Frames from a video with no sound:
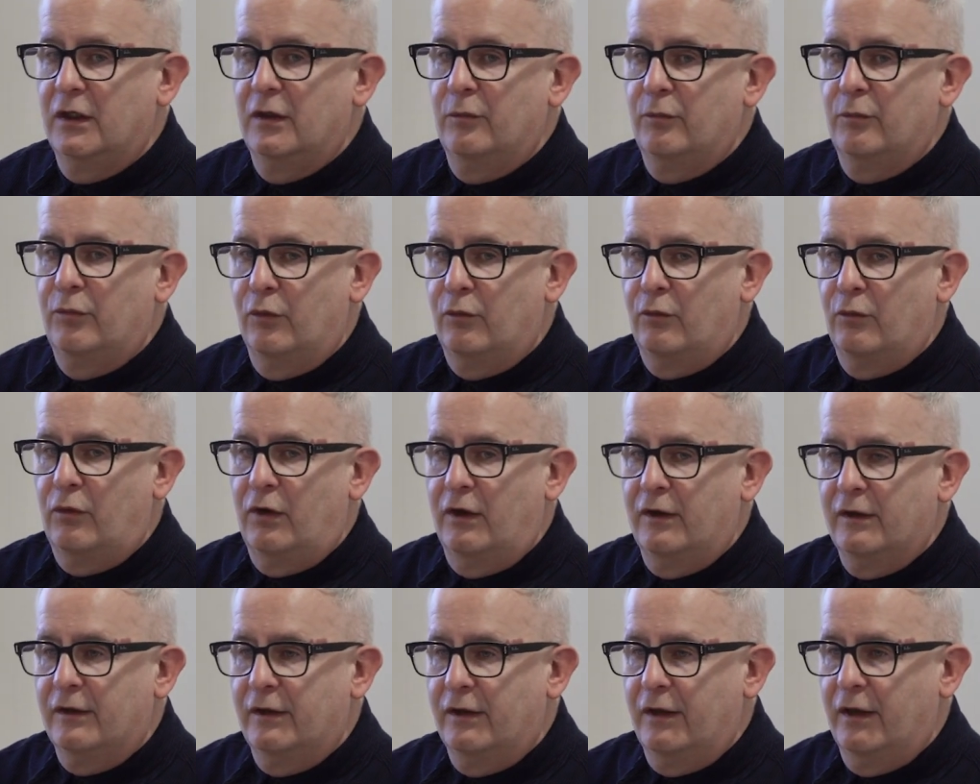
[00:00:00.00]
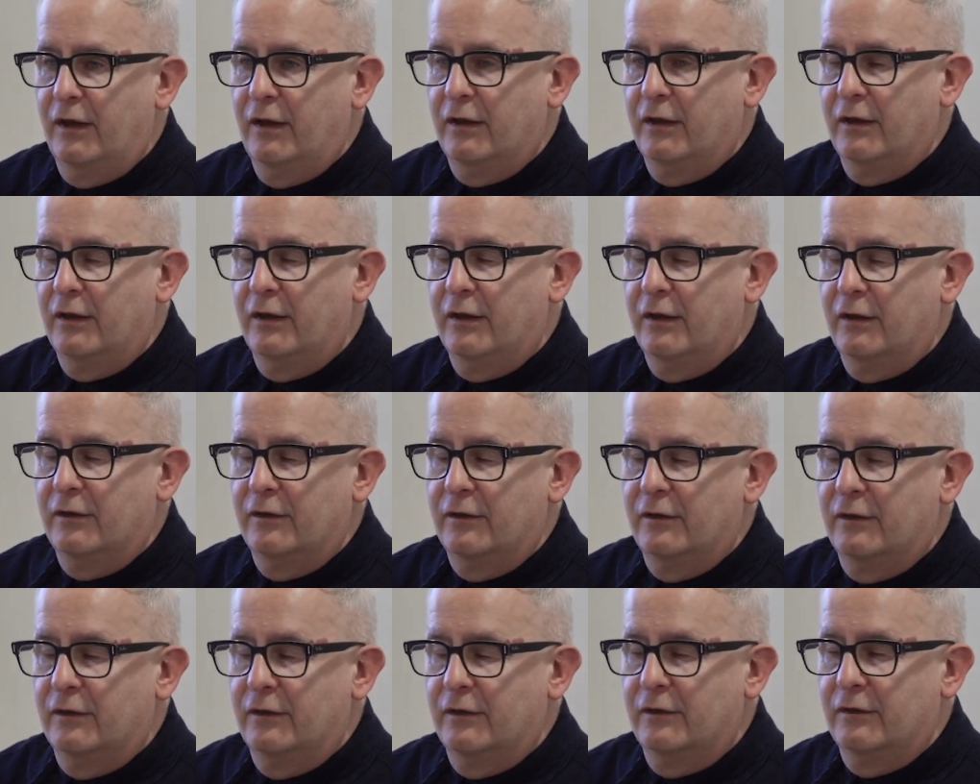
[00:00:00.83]
but
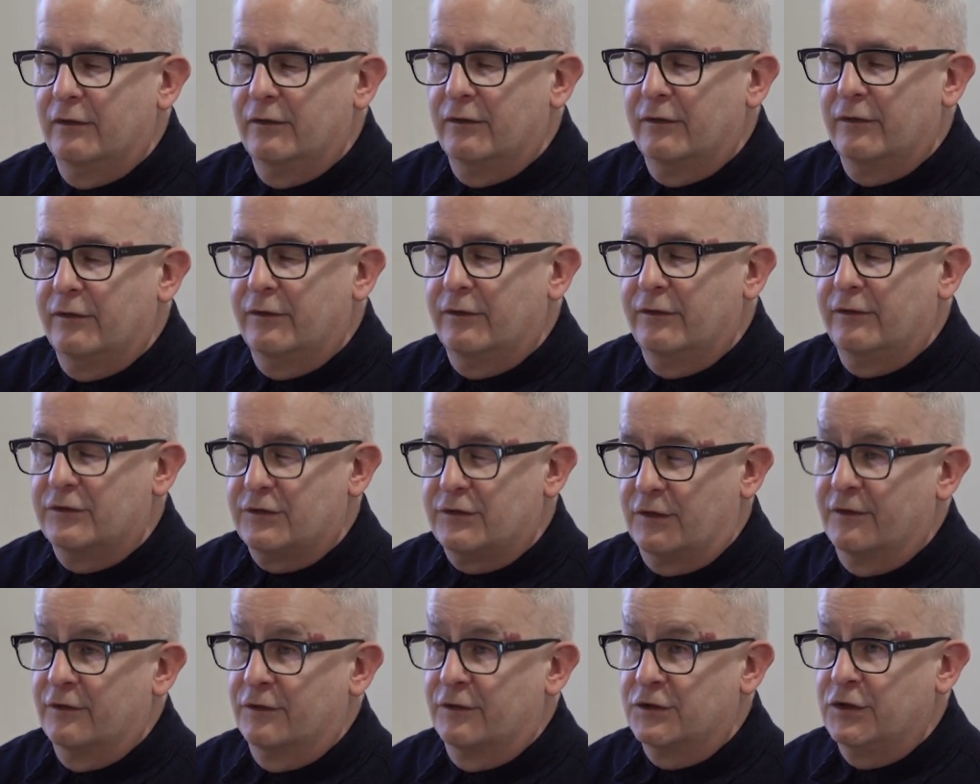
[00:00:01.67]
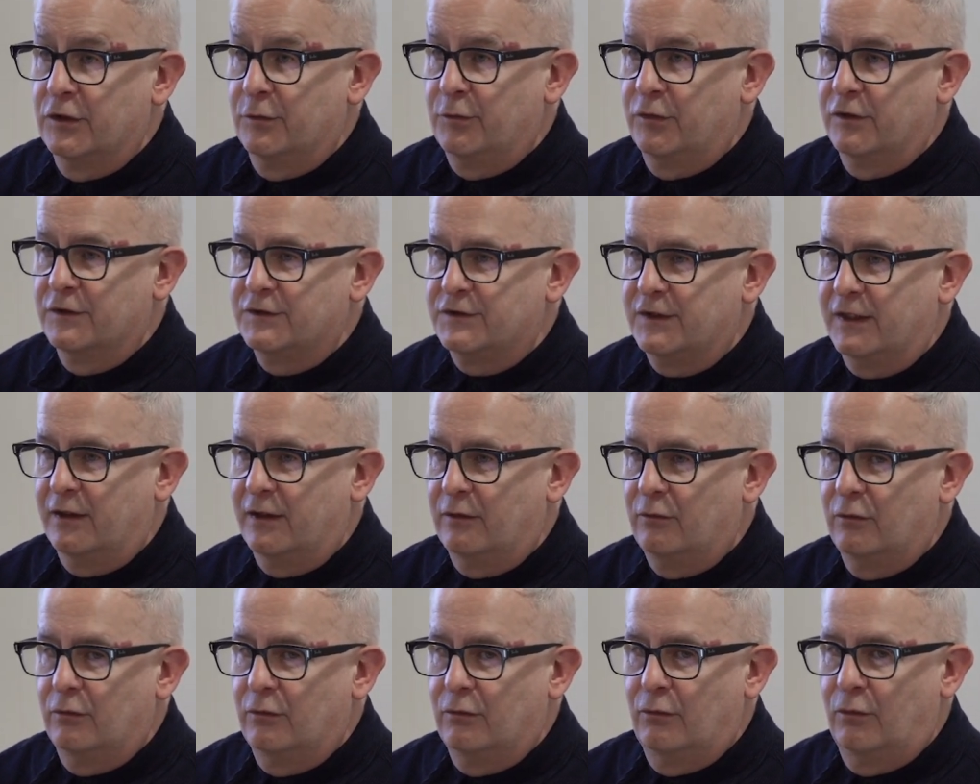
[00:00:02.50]
there are 2 points to that.
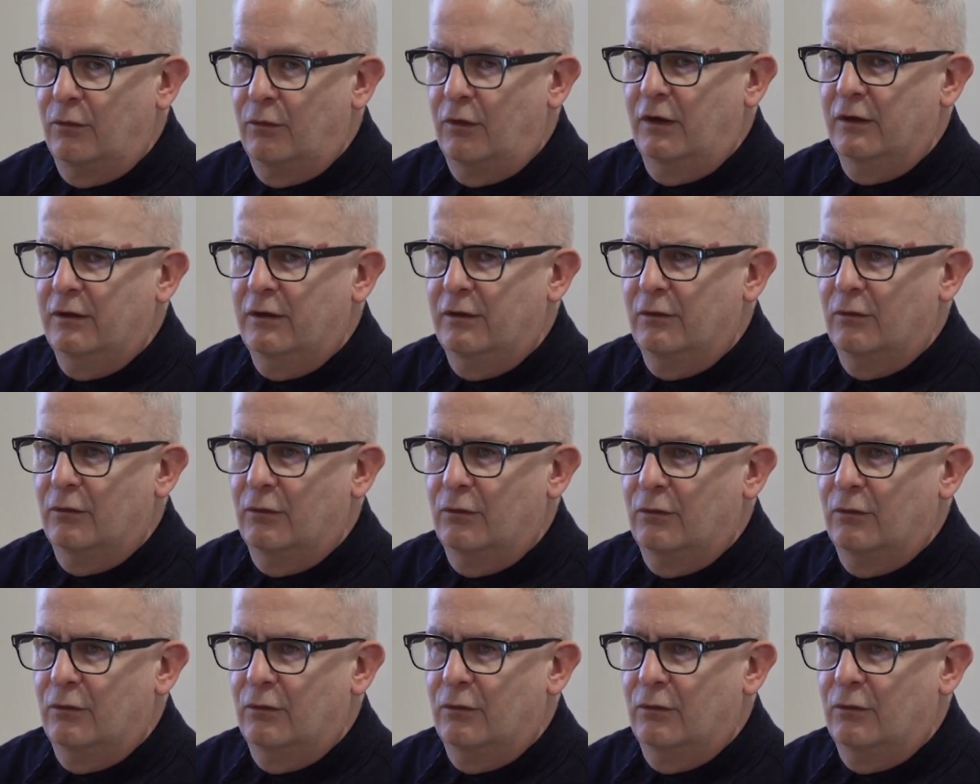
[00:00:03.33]
One,